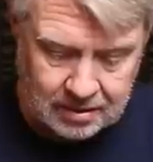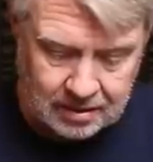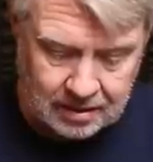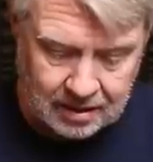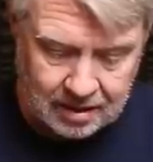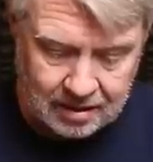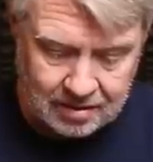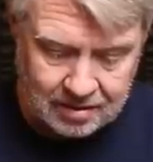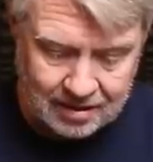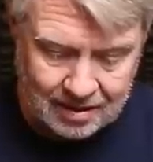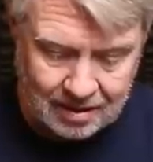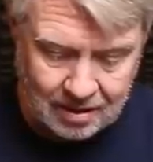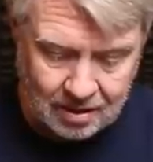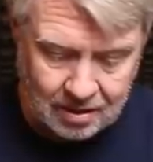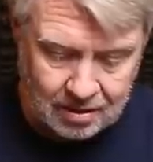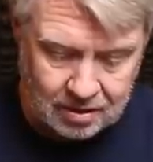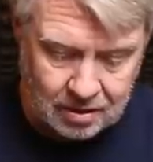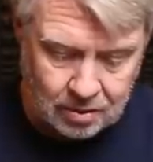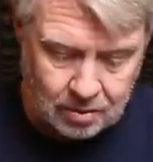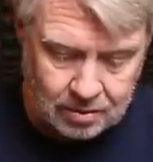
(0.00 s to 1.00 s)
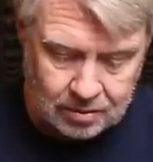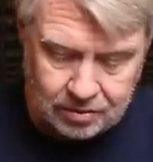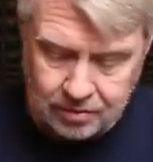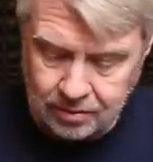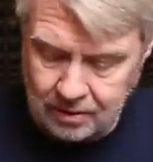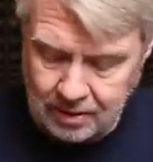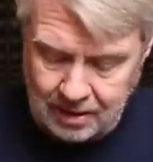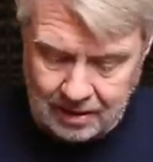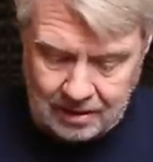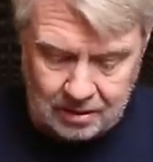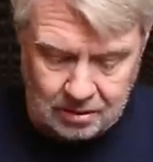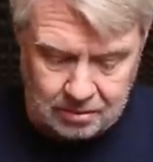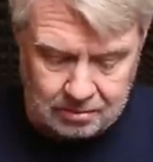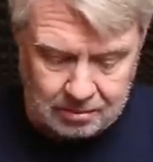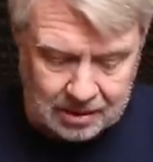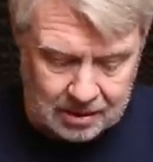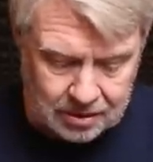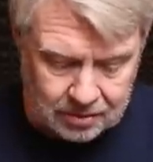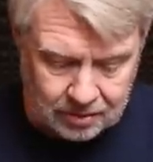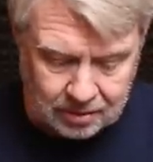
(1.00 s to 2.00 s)
They are going through a little
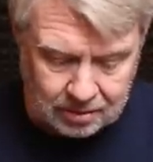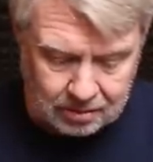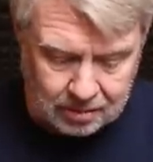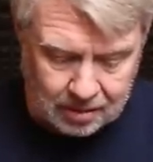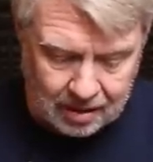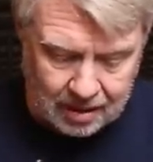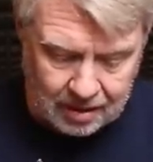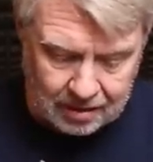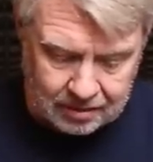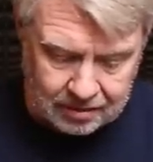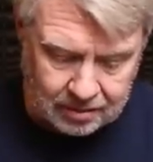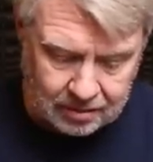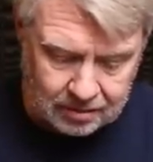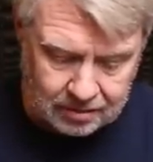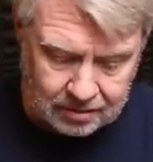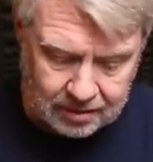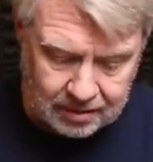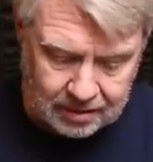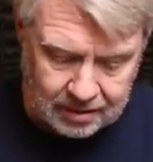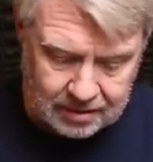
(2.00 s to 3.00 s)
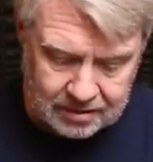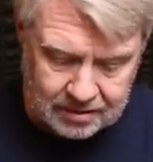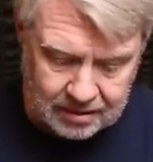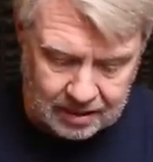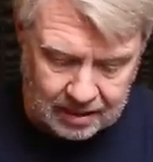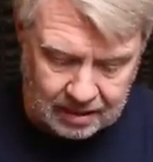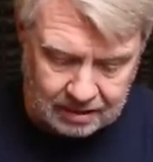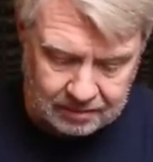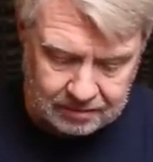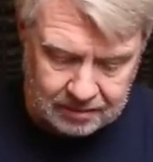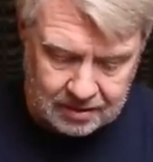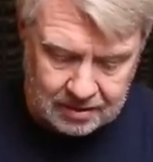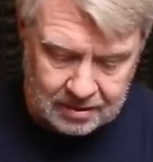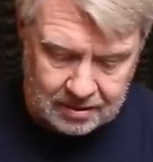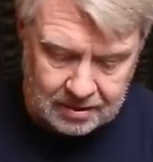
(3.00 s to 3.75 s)
metering block though that does have